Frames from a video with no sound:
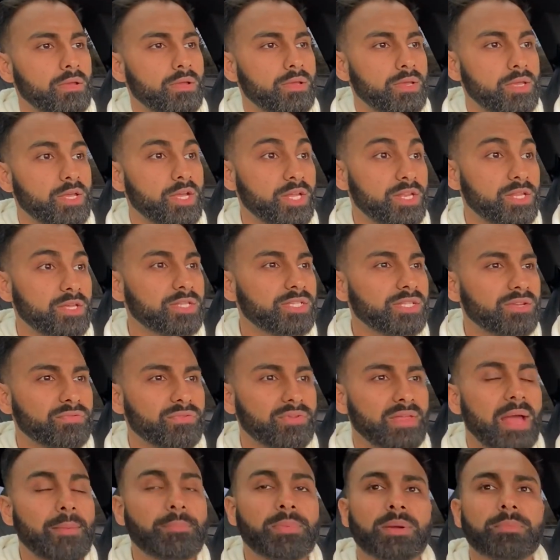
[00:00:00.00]
you could use it
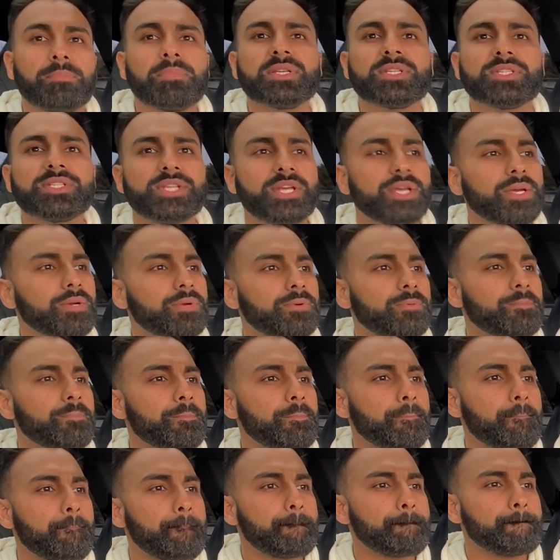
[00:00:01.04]
for that purpose too.
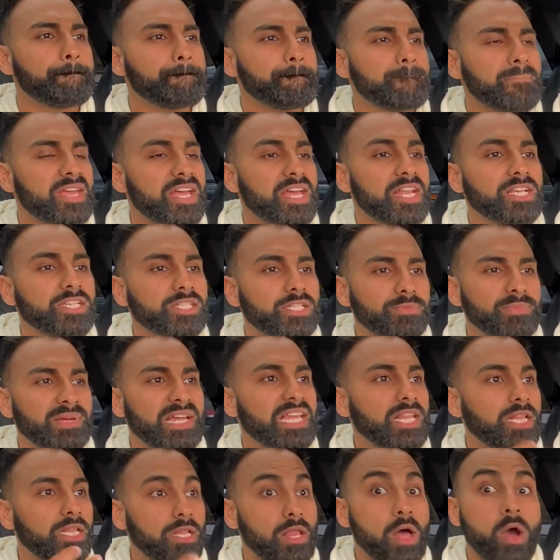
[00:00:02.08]
It is a
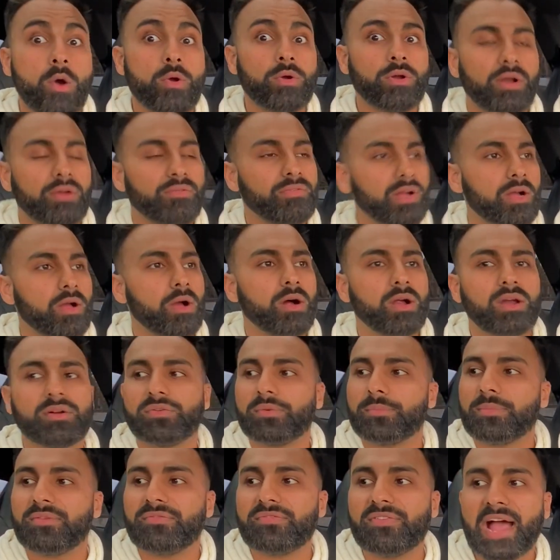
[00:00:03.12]
bit lower of a car
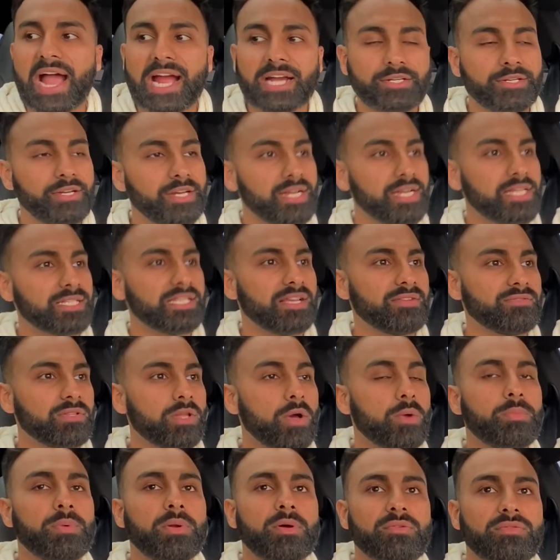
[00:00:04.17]
from the factory. It does have
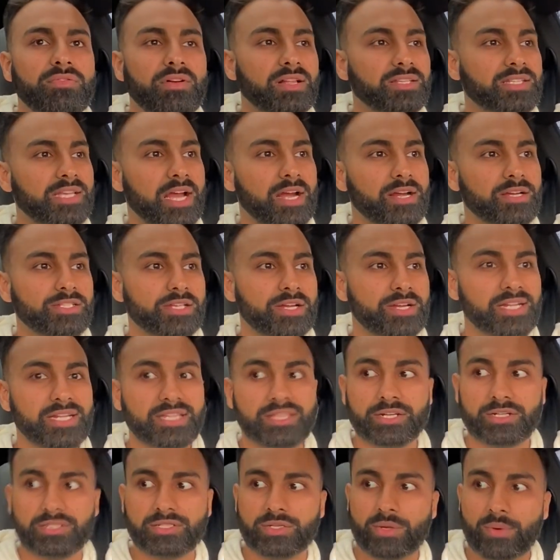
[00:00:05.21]
low-profile tires on
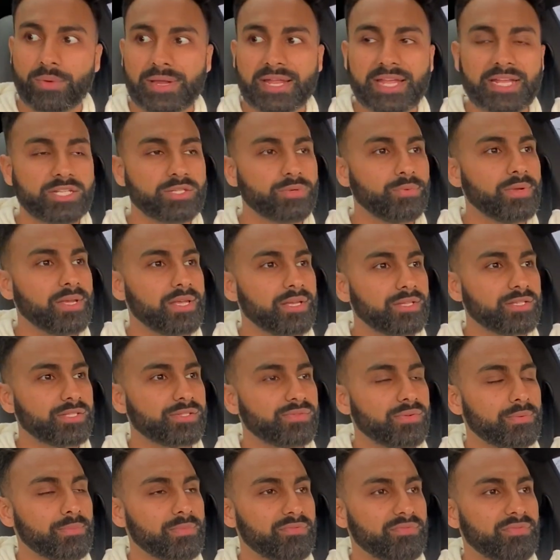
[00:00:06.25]
it. They're 20-inch wheels
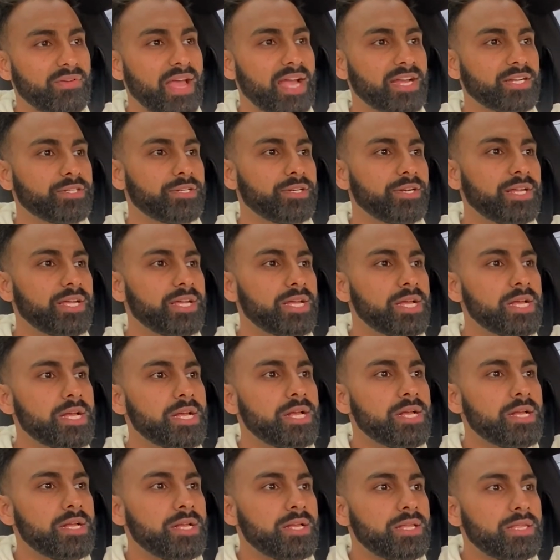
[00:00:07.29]
from the factory,
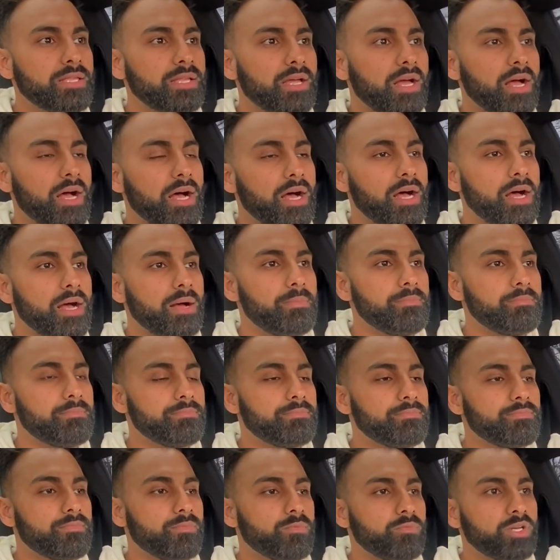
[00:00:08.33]

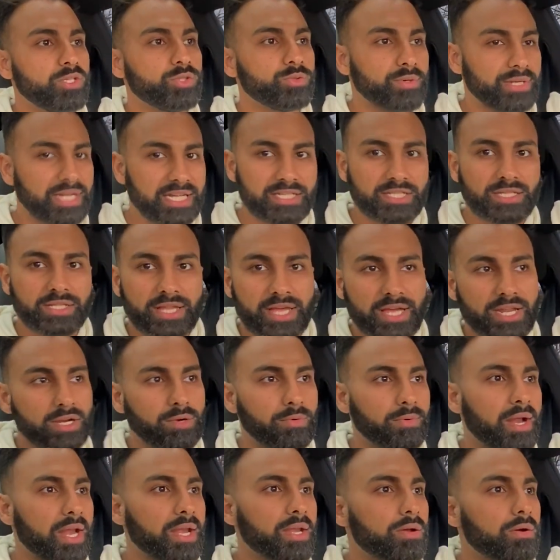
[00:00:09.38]
which we'll get to later
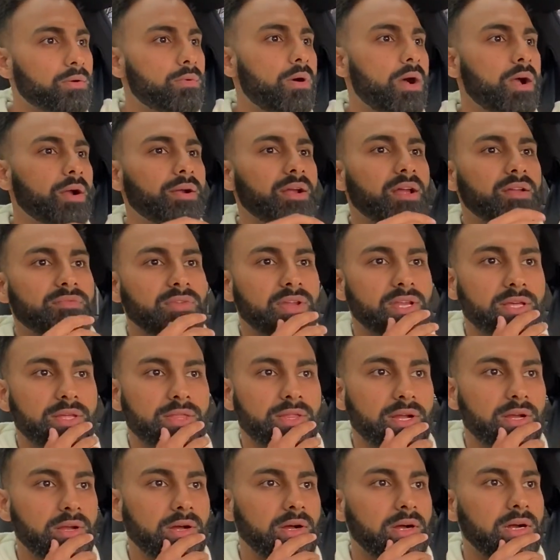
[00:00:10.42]
when I do a walk-around video of
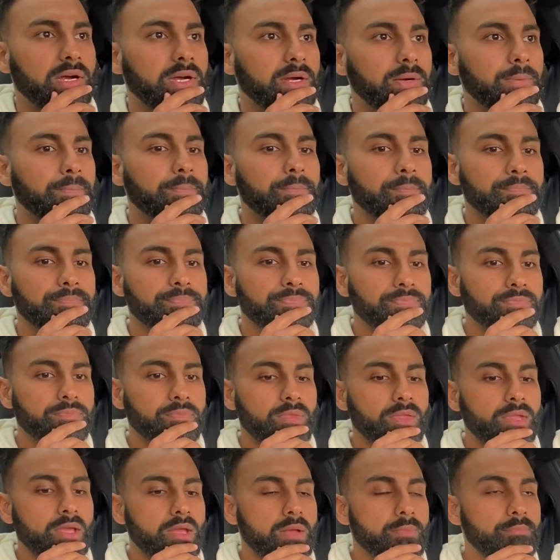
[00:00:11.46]
the car.
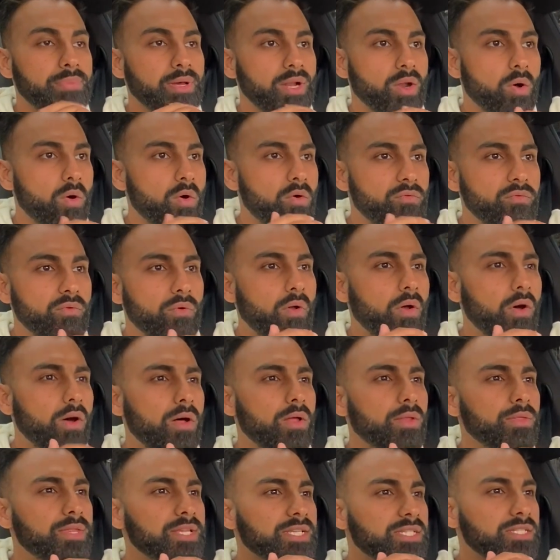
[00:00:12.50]
But
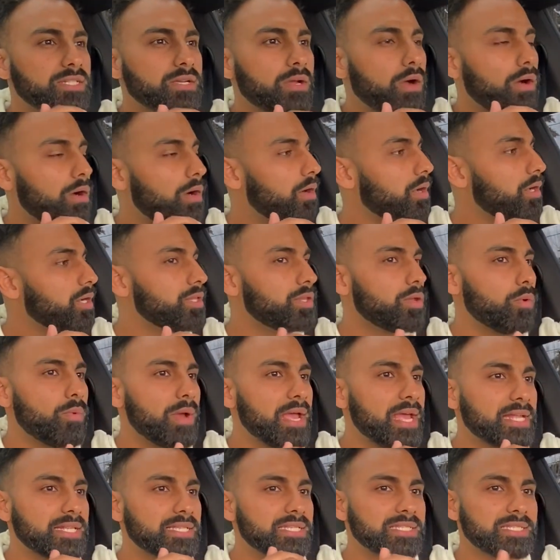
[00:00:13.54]
overall, this car, the
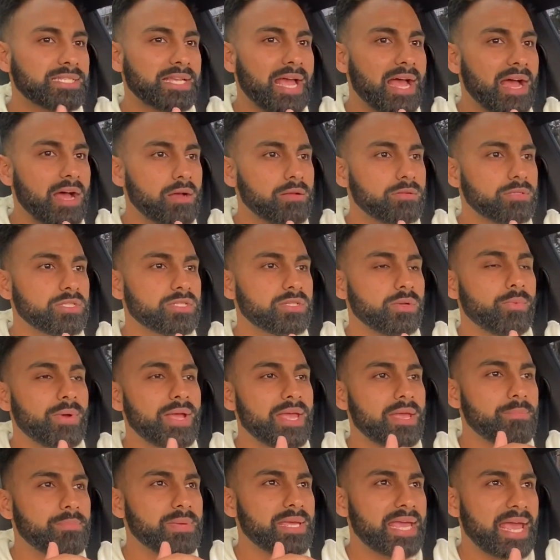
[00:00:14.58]
way it sounds, the
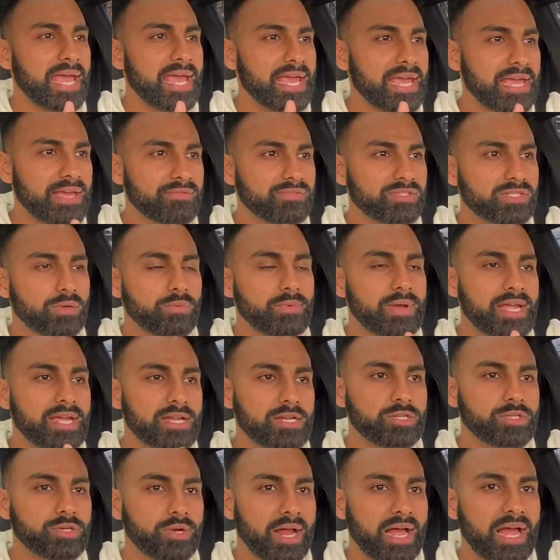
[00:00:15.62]
way it behaves, the way
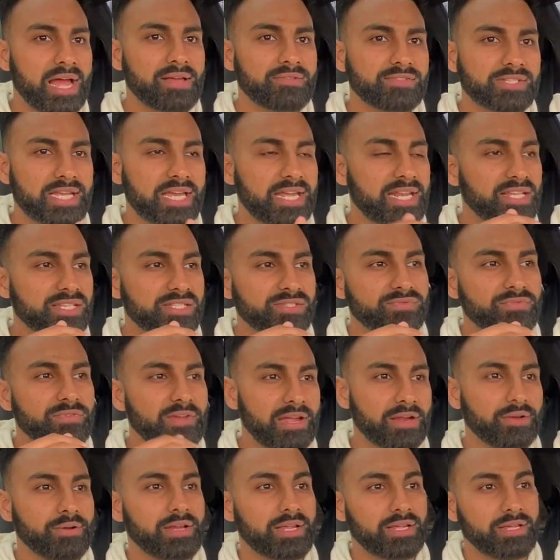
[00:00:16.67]
it drives, it is
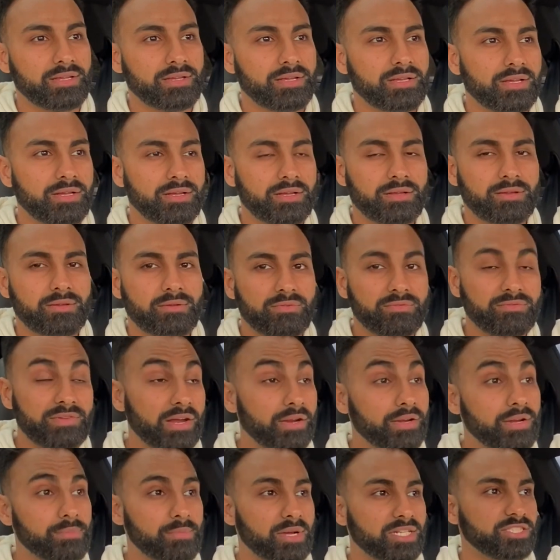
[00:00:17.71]
very,
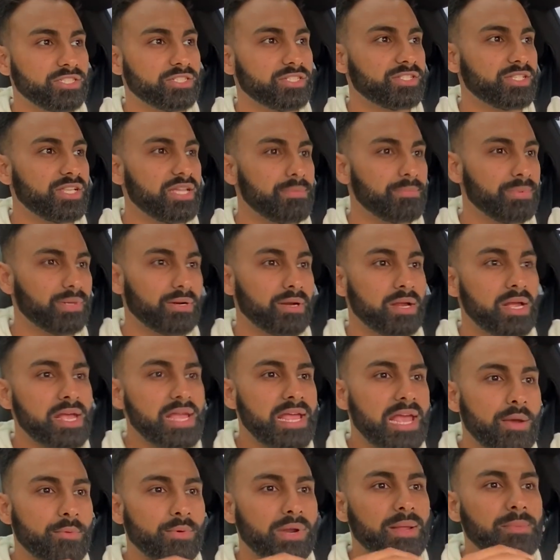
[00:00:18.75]
very much a sleeper.
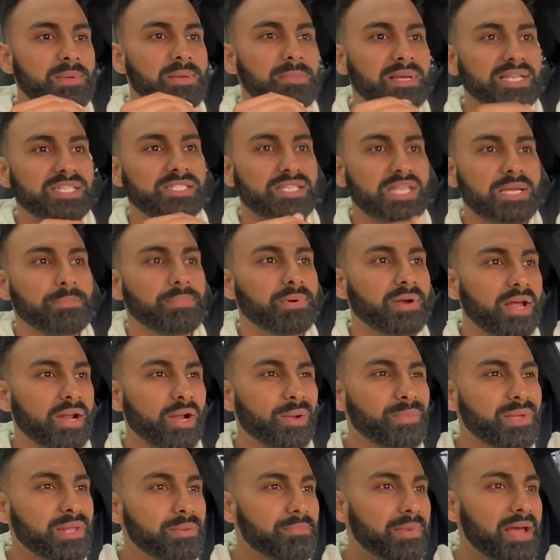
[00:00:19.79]
And what I mean by sleeper, I
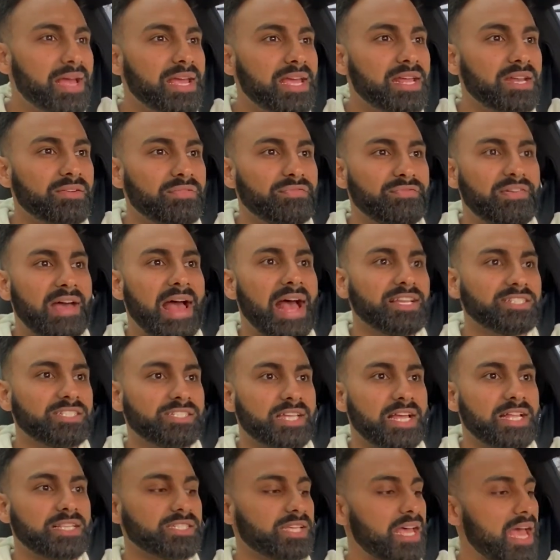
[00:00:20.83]
don't mean by in a fast
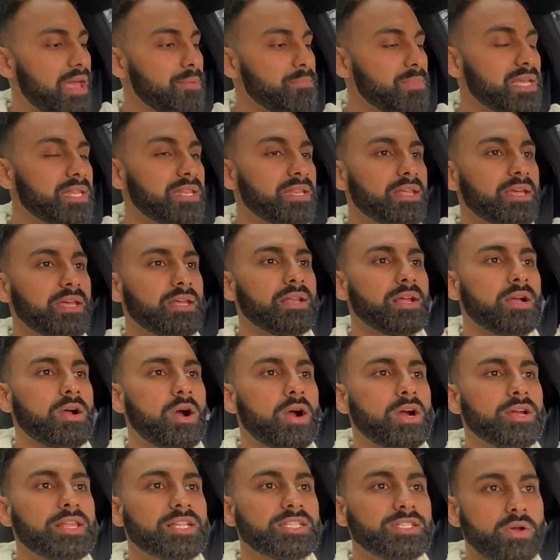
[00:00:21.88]
sense. I mean in a
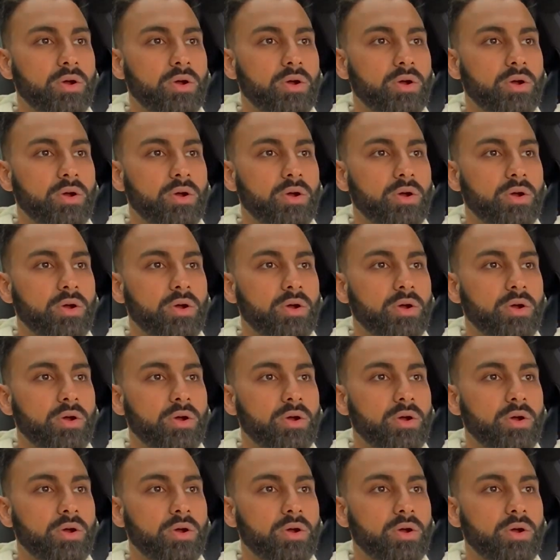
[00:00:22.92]
car that's